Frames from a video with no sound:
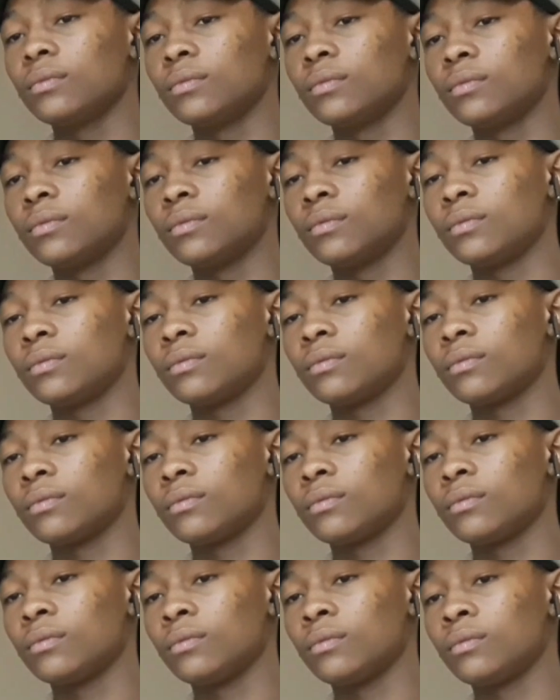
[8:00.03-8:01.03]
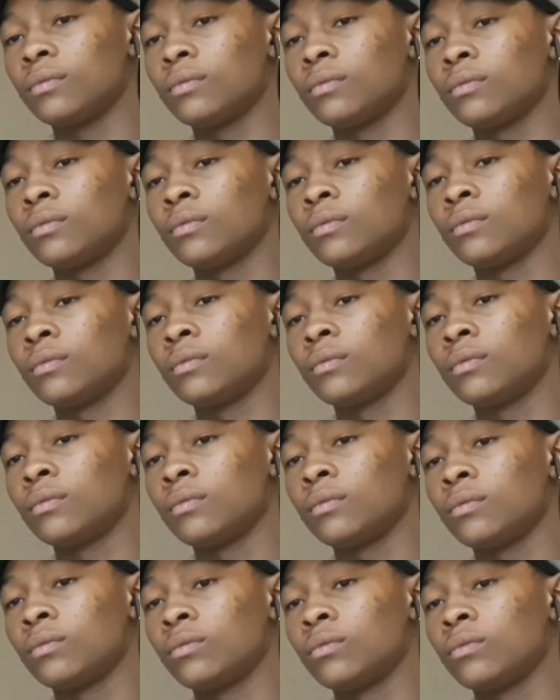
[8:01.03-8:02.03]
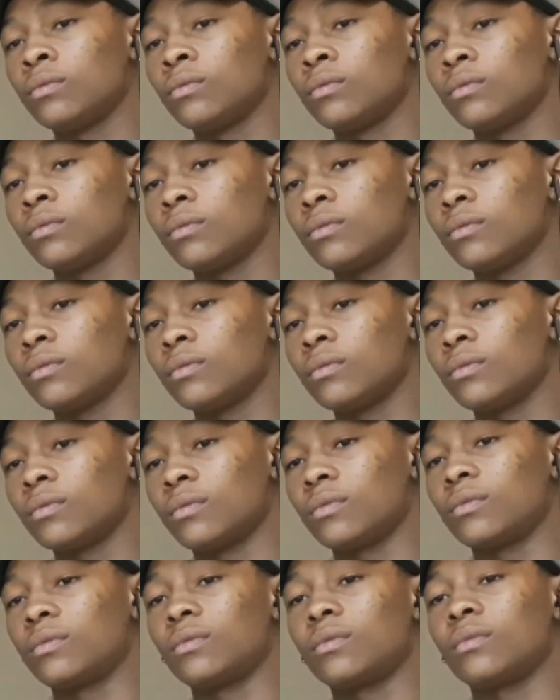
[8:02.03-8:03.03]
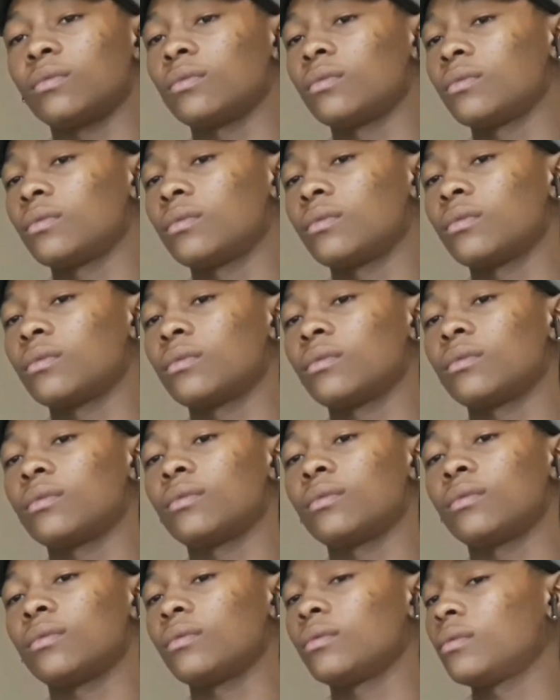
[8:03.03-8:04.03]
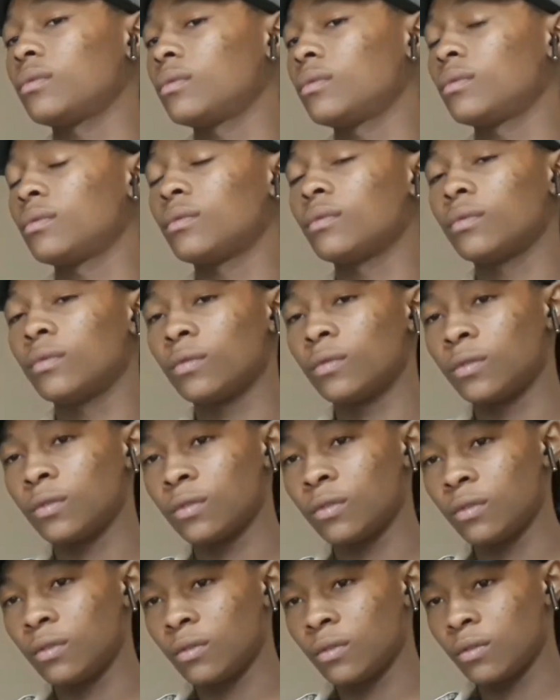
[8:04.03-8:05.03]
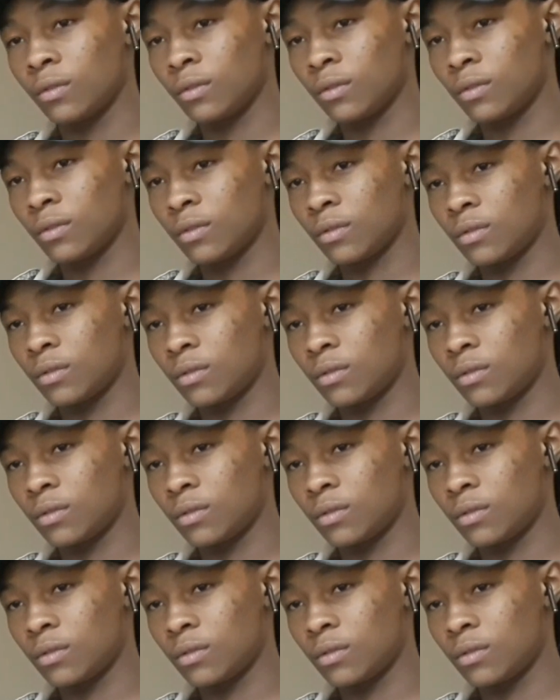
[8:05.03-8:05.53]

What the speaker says: The person shown says nothing.